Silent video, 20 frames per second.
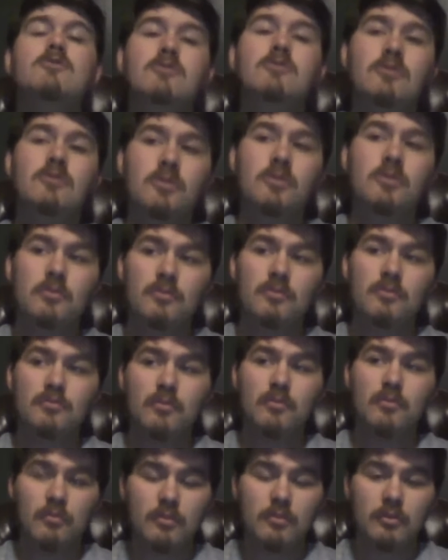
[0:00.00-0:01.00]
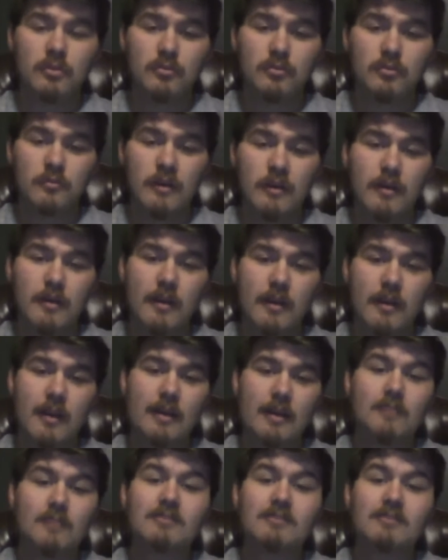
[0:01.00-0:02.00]
To YouTube,
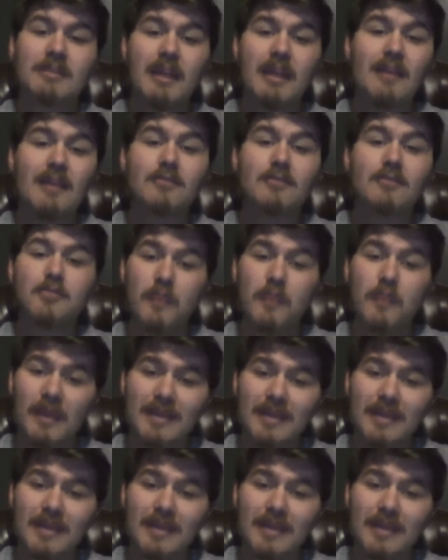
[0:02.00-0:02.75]
and I'll send out a tweet